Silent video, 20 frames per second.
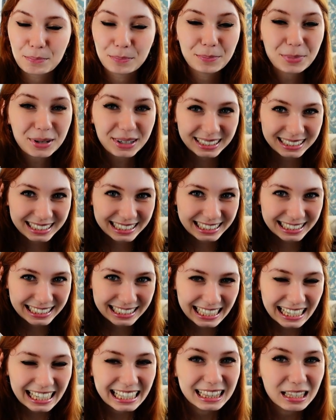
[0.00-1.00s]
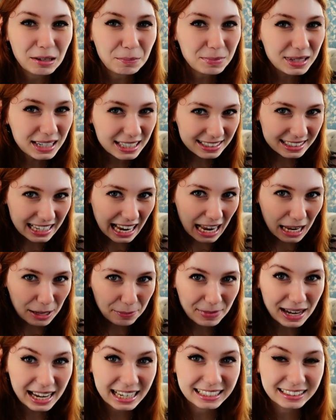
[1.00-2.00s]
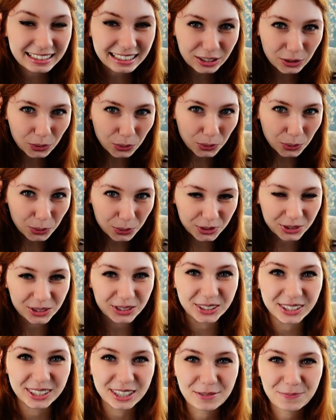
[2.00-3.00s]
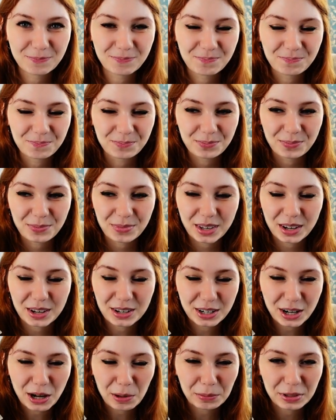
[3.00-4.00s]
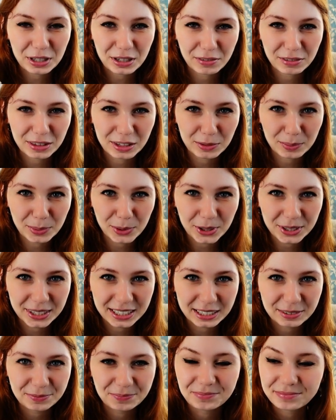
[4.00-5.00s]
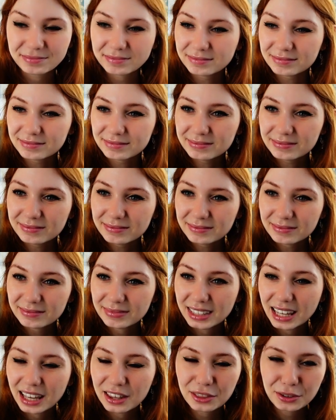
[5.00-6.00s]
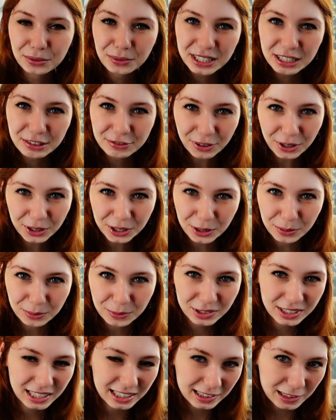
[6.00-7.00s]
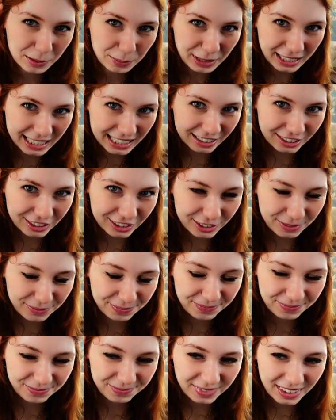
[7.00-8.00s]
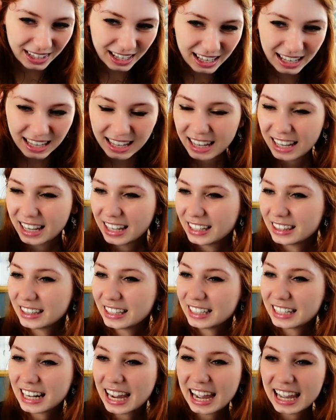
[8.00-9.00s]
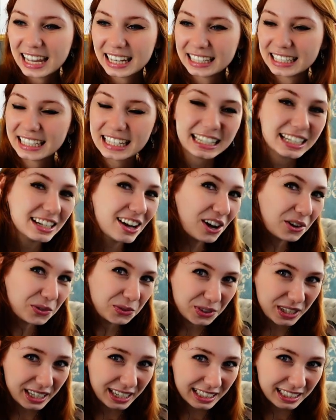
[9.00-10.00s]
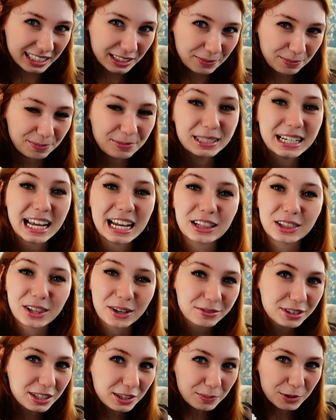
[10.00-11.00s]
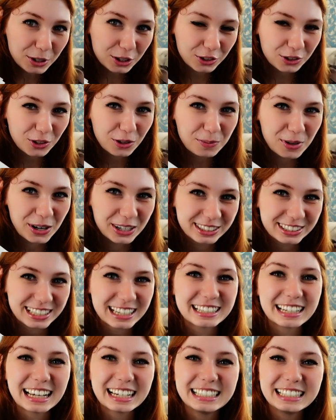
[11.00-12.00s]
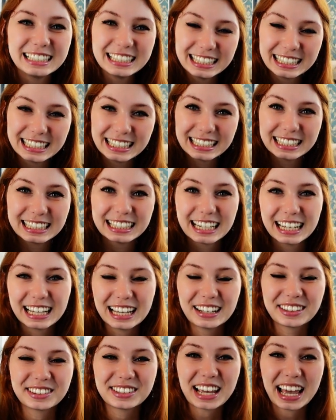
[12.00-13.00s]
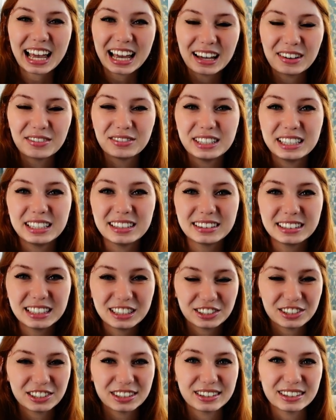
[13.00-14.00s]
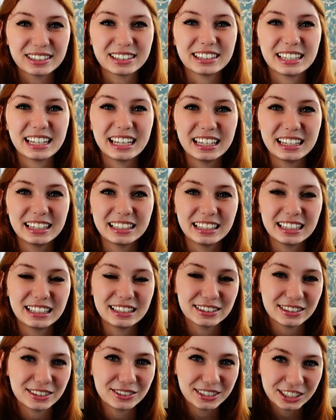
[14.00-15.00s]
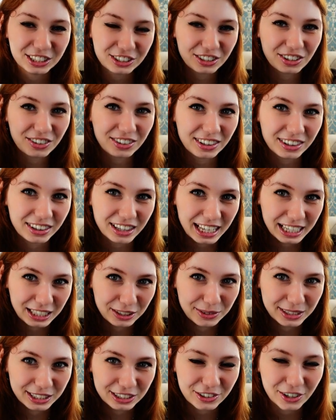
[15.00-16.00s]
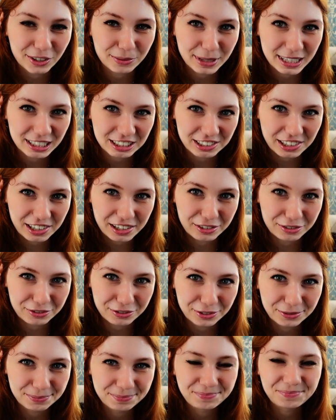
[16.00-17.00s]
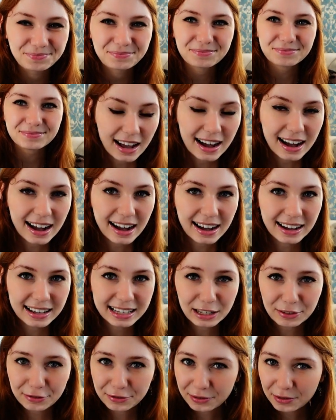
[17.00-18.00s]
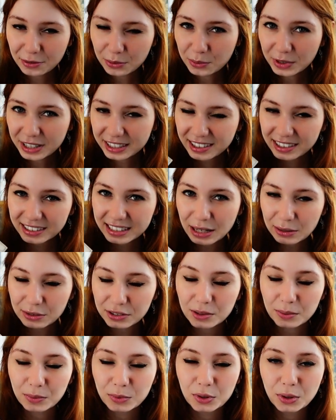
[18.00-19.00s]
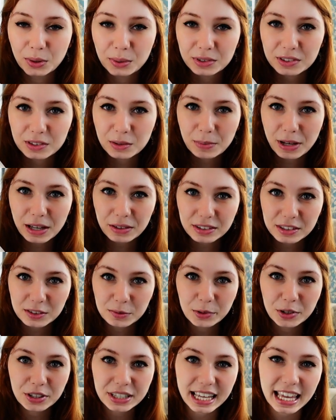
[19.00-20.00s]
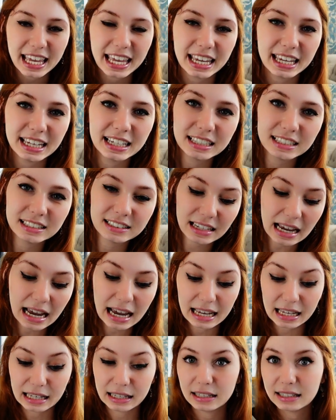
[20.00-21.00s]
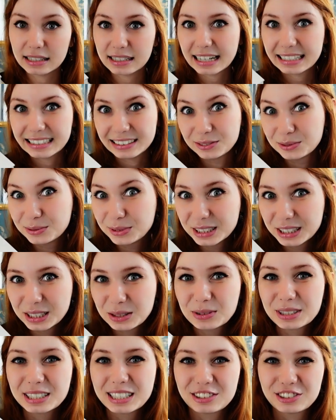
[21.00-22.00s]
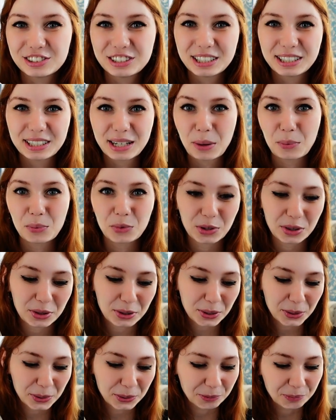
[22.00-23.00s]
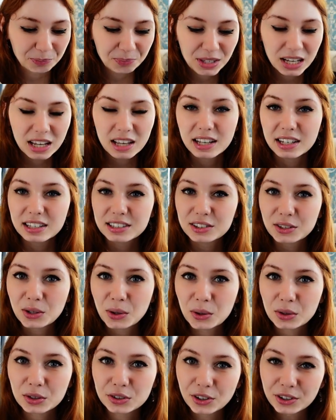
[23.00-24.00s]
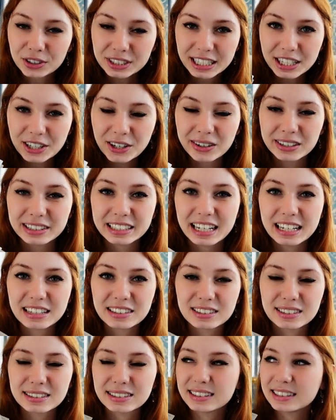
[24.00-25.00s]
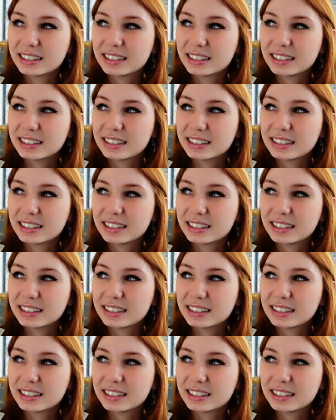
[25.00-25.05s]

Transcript: But in the meantime, I did order a copy of this book, 3 volumes in Spanish, that I cannot read, but I love this book so much and I needed to have the editions in its original language on my shelf. I have written down some notes about this book and I really want to share them with you. So Don Quixote is